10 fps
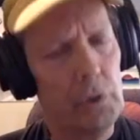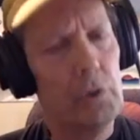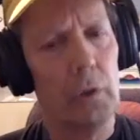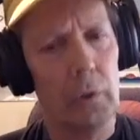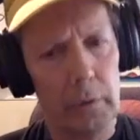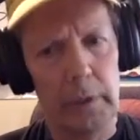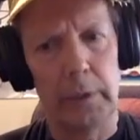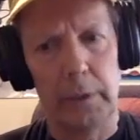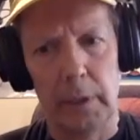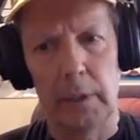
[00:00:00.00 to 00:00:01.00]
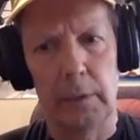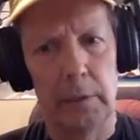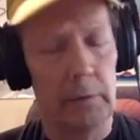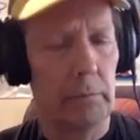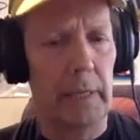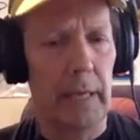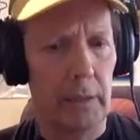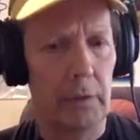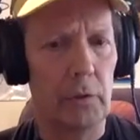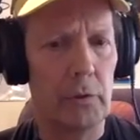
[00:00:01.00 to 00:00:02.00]
showed that the
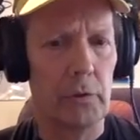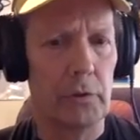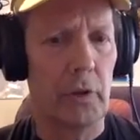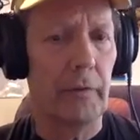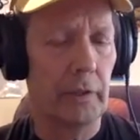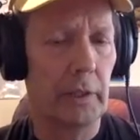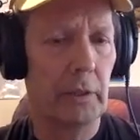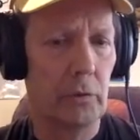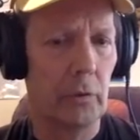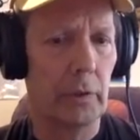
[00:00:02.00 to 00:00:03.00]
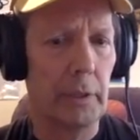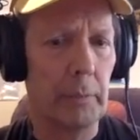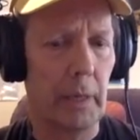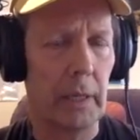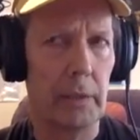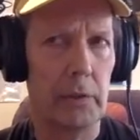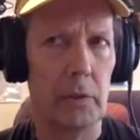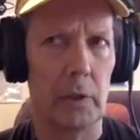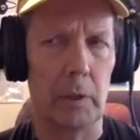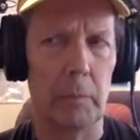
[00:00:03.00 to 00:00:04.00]
attitudes are softening toward e-bikes.
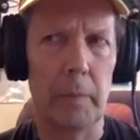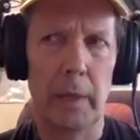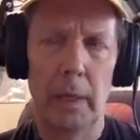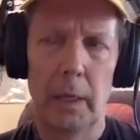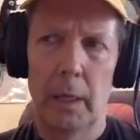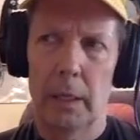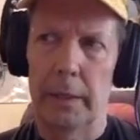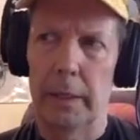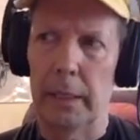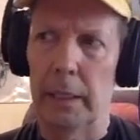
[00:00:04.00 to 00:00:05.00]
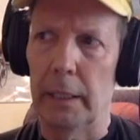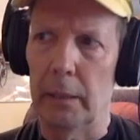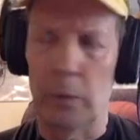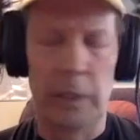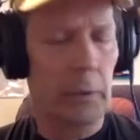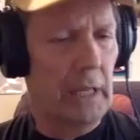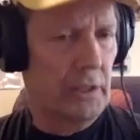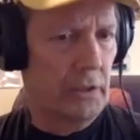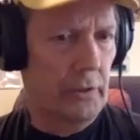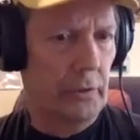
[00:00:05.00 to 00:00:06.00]
When they were
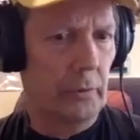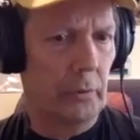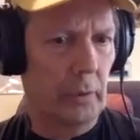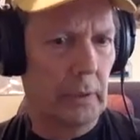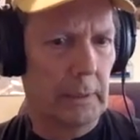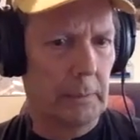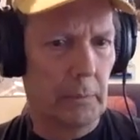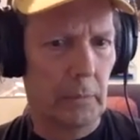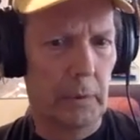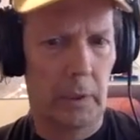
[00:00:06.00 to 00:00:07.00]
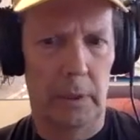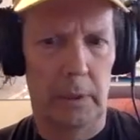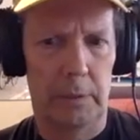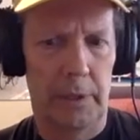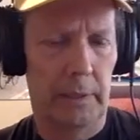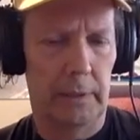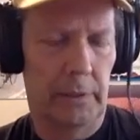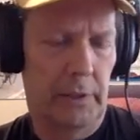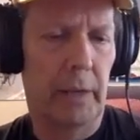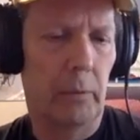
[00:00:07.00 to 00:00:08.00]
asked to
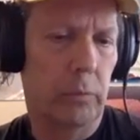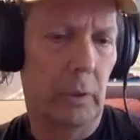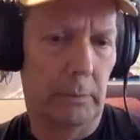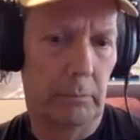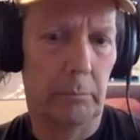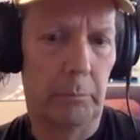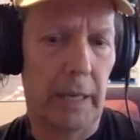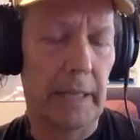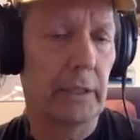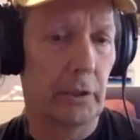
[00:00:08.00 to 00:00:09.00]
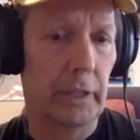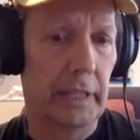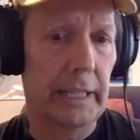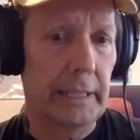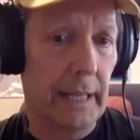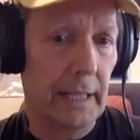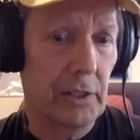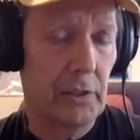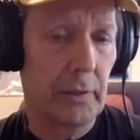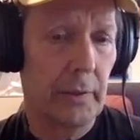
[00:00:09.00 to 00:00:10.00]
say what bike they're going to get
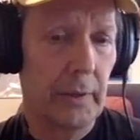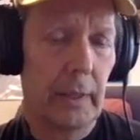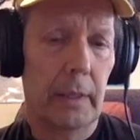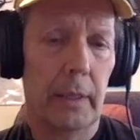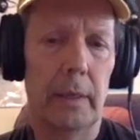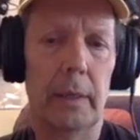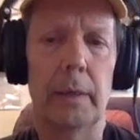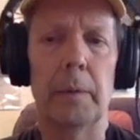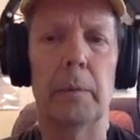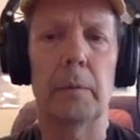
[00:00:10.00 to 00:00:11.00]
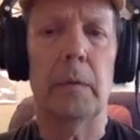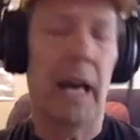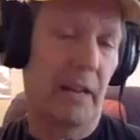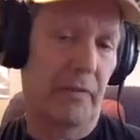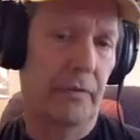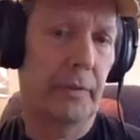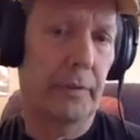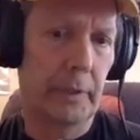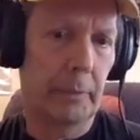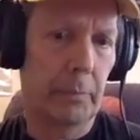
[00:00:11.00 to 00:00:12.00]
next, half of
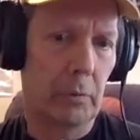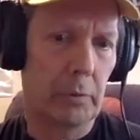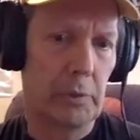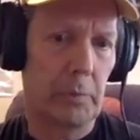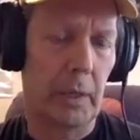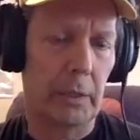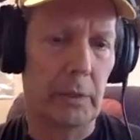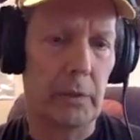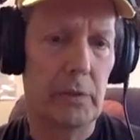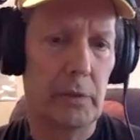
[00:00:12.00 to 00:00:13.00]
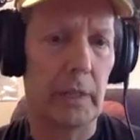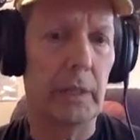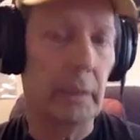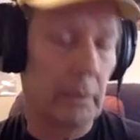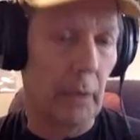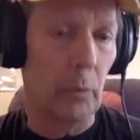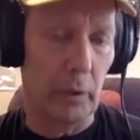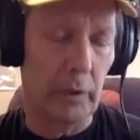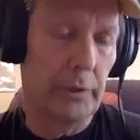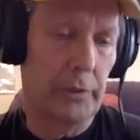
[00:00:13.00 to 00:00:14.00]
the poll respondents said they
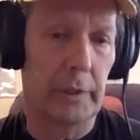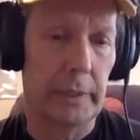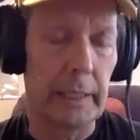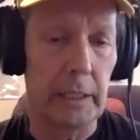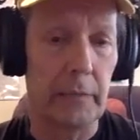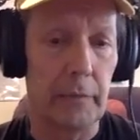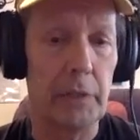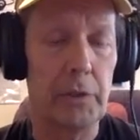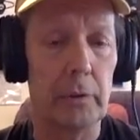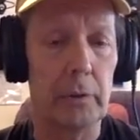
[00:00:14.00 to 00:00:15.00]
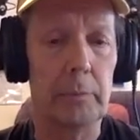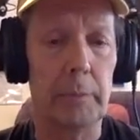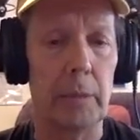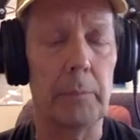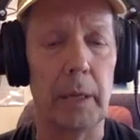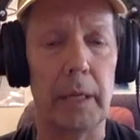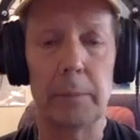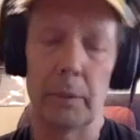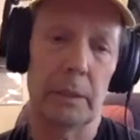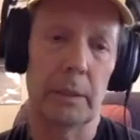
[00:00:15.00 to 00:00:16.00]
were just going to get a conventional mountain bike, but